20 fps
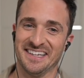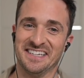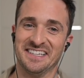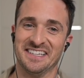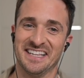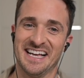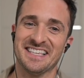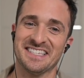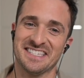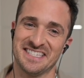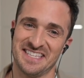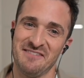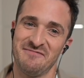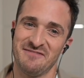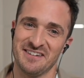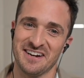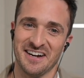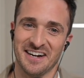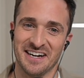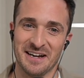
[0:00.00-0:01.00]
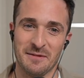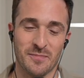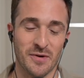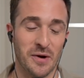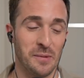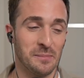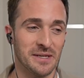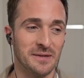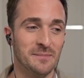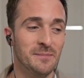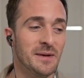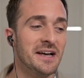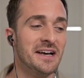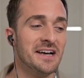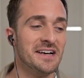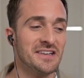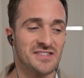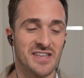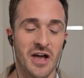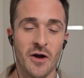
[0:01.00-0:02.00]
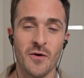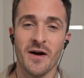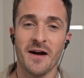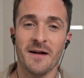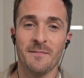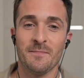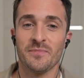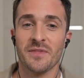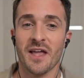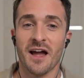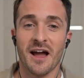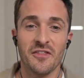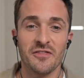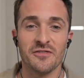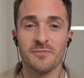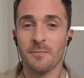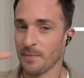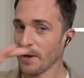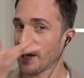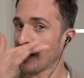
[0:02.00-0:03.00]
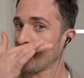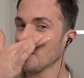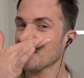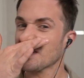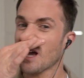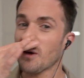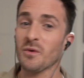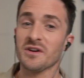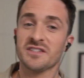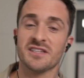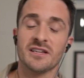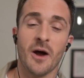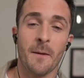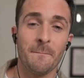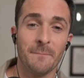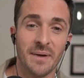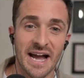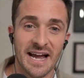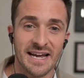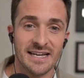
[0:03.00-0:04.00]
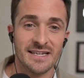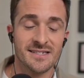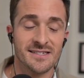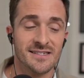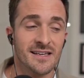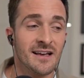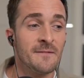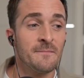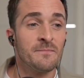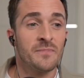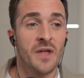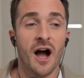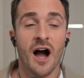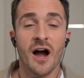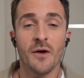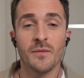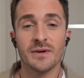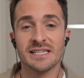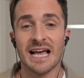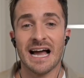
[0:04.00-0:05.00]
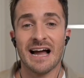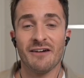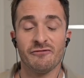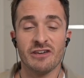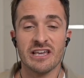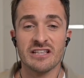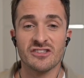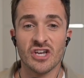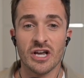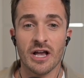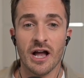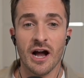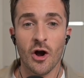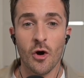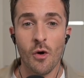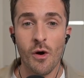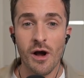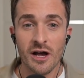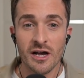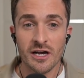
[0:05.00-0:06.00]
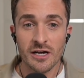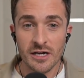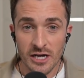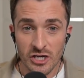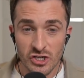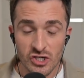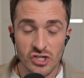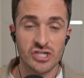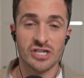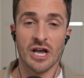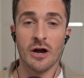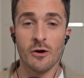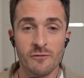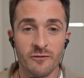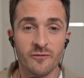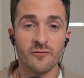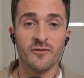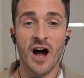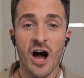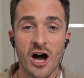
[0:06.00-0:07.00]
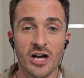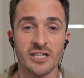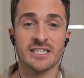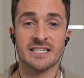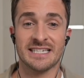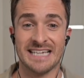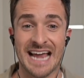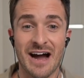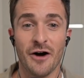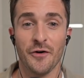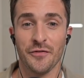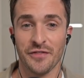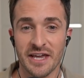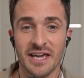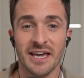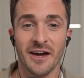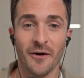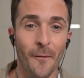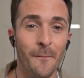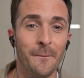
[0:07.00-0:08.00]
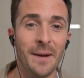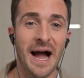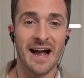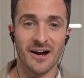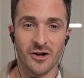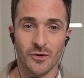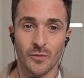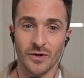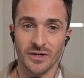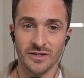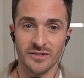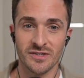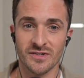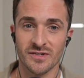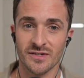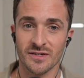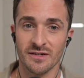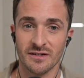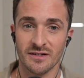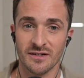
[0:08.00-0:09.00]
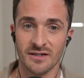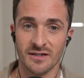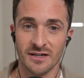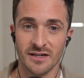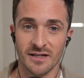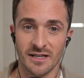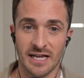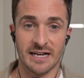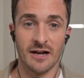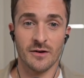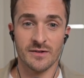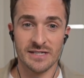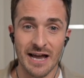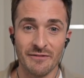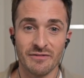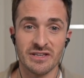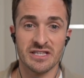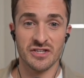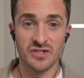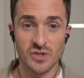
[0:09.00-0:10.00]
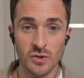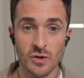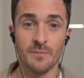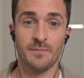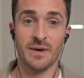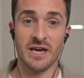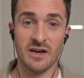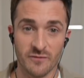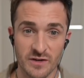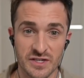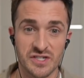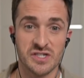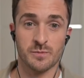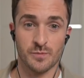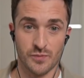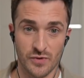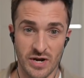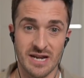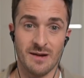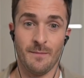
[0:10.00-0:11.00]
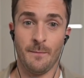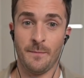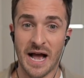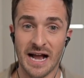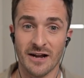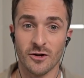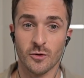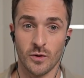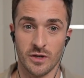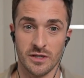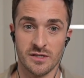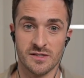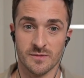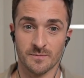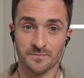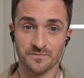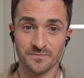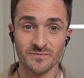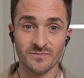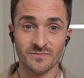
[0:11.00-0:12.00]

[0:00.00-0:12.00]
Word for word: that's a different kind of problem. So because I wasn't on pace, I was having to go so fast down the hill backwards. Like I was having to do a bit of a sprint backwards